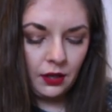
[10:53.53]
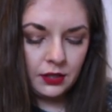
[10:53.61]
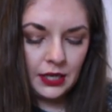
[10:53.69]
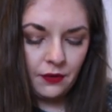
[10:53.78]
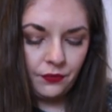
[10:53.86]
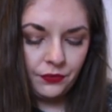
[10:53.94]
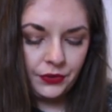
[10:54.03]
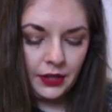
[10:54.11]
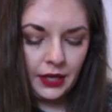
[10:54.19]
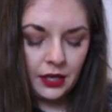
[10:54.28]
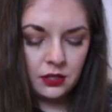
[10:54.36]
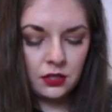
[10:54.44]
down
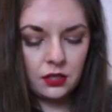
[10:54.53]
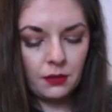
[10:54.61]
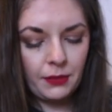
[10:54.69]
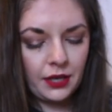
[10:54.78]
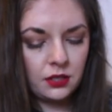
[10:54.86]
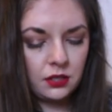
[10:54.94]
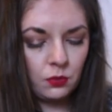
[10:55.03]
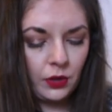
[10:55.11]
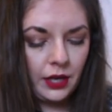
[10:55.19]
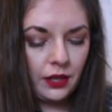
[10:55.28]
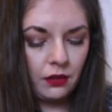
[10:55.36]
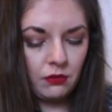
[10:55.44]
the edges that matches
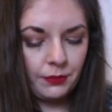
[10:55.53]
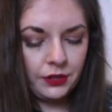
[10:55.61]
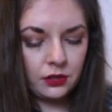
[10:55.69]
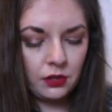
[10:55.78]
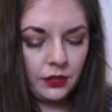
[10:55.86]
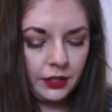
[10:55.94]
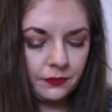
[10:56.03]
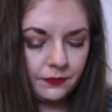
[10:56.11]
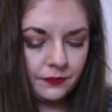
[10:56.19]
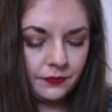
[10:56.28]
where the ribbon's going.